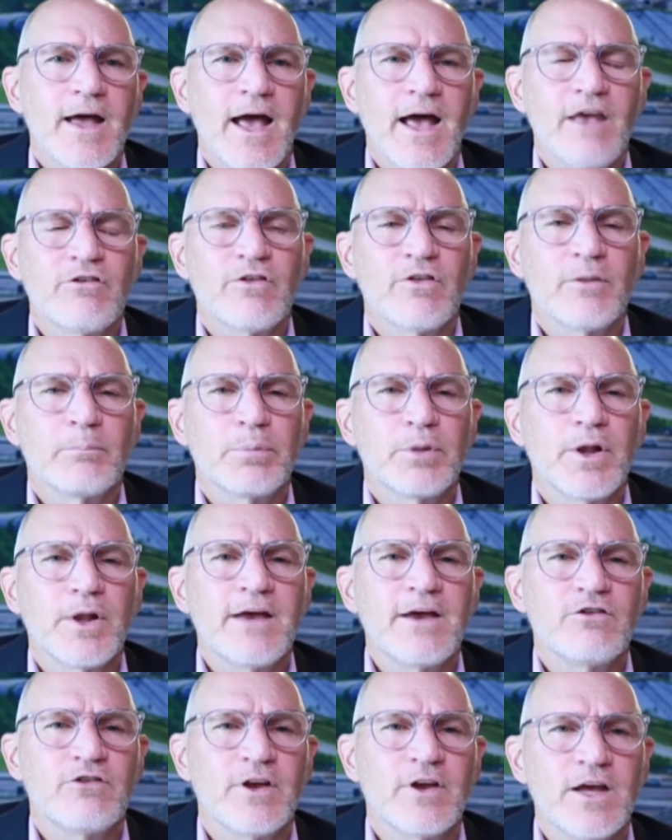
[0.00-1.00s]
as the
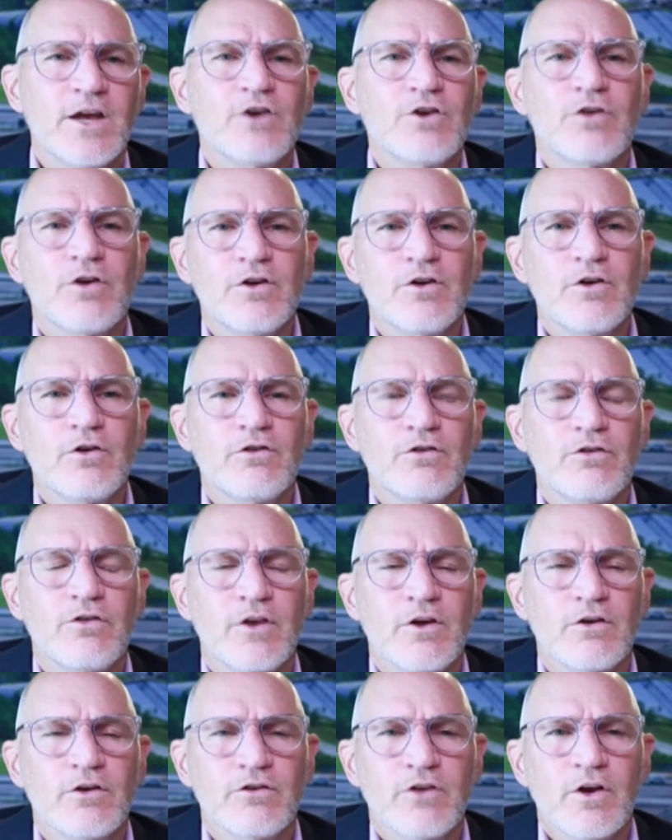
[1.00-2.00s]
place to introduce
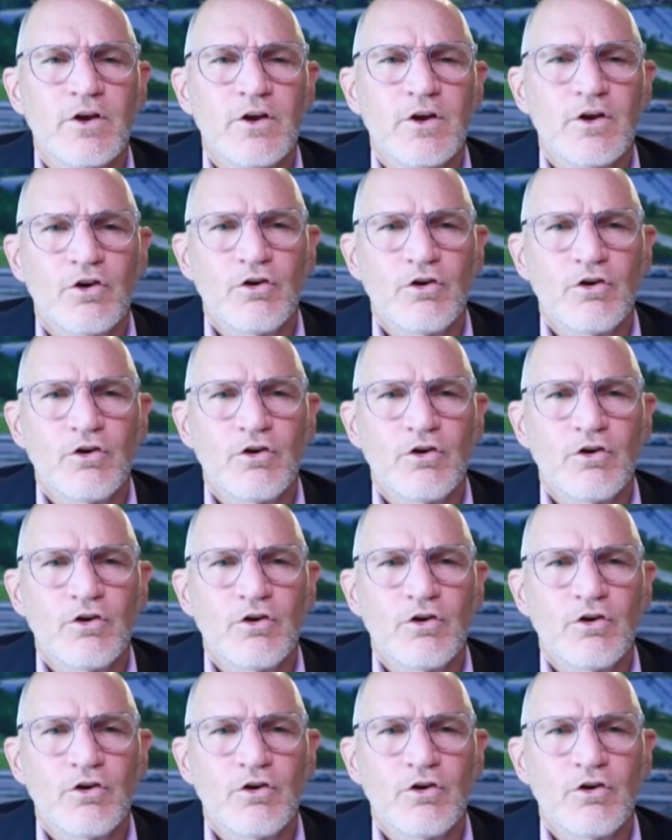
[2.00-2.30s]
this